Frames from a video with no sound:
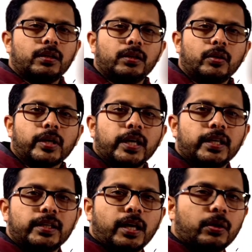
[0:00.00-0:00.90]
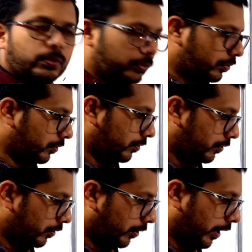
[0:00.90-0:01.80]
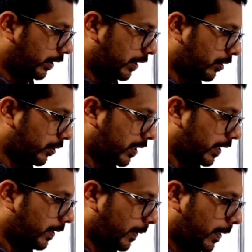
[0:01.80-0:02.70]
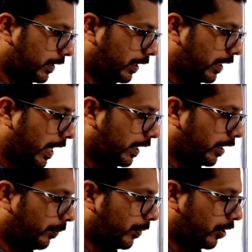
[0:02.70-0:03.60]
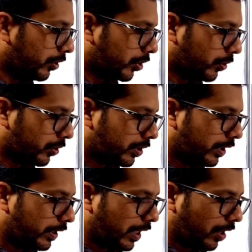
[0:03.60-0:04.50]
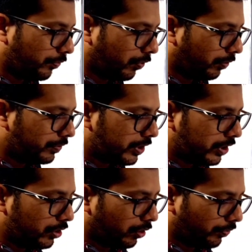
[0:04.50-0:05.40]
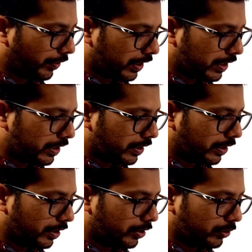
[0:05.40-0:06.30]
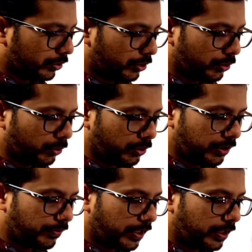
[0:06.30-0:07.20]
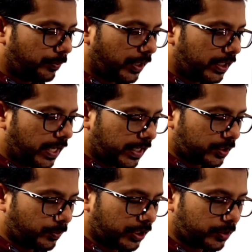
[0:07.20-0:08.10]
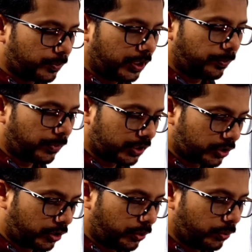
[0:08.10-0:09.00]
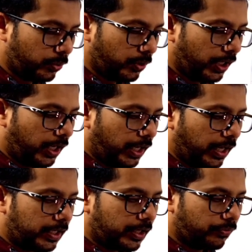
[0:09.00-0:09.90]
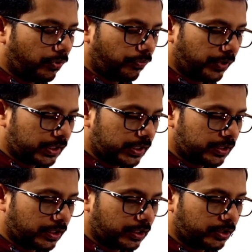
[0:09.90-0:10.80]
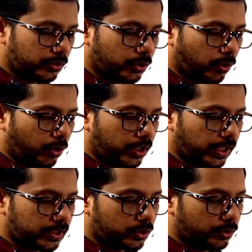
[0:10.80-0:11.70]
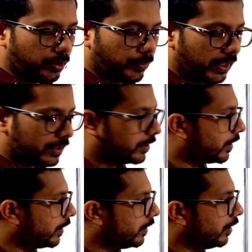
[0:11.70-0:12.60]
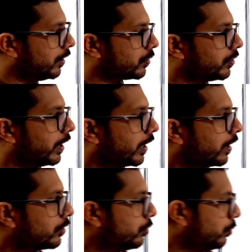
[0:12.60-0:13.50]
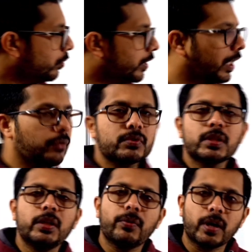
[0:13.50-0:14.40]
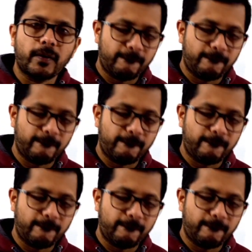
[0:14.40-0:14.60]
Okay, now look at this question. The diagram below shows the graph of g of x is equal to 2 divided by x plus p plus q, and f of x is equal to log x to the base 3. So there are two graphs given.